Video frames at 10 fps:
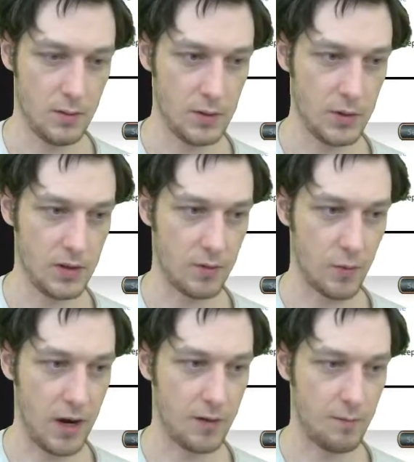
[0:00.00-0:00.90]
What's with the
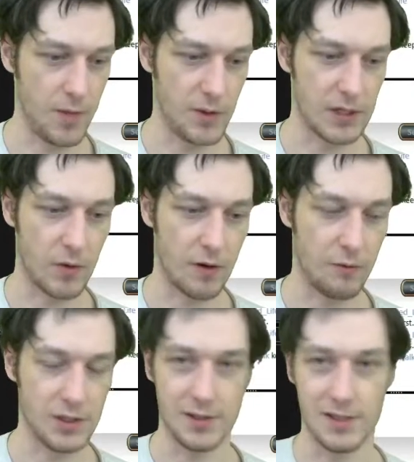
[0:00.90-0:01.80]
random music
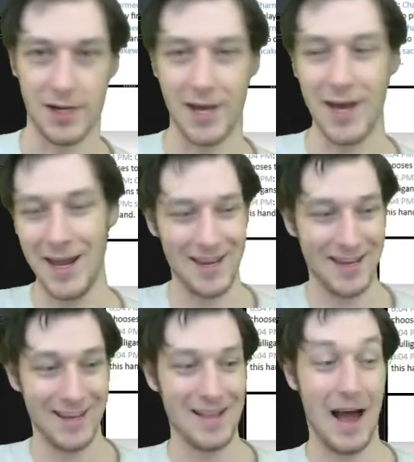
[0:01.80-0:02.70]
references today?
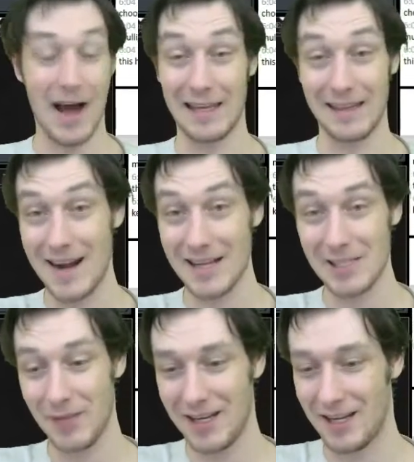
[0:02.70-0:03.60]
I cannot
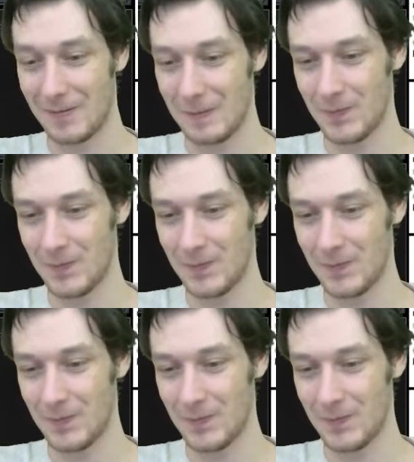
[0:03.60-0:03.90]
explain it.